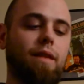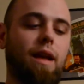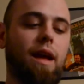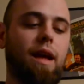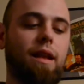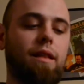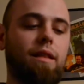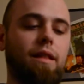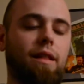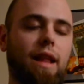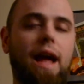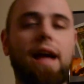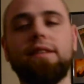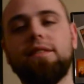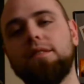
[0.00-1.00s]
And
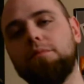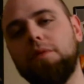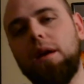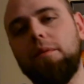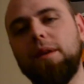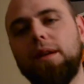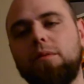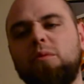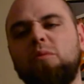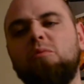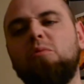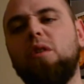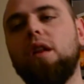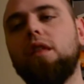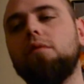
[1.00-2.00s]
last, and probably
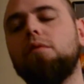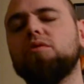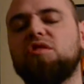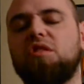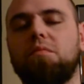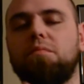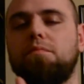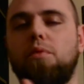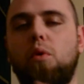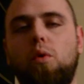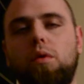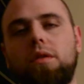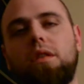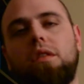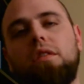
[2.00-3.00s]
one of the most
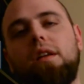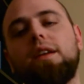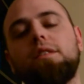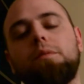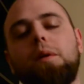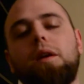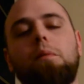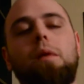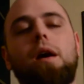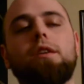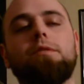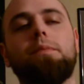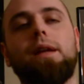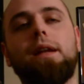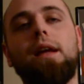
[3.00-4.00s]
important things about a
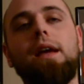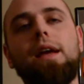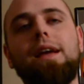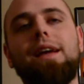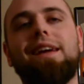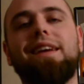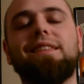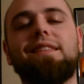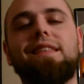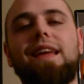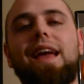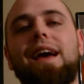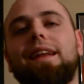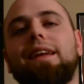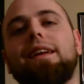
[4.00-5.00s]
mosh pit is
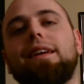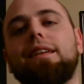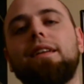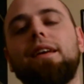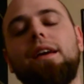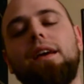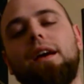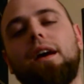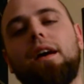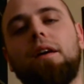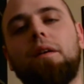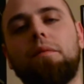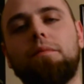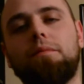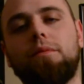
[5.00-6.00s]
the etiquette,
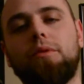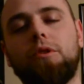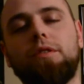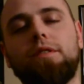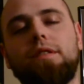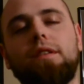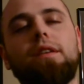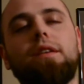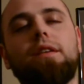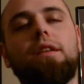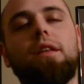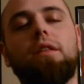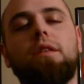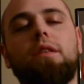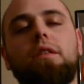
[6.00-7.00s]
or is
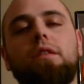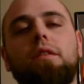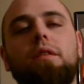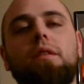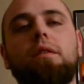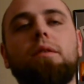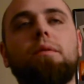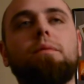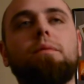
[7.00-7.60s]
the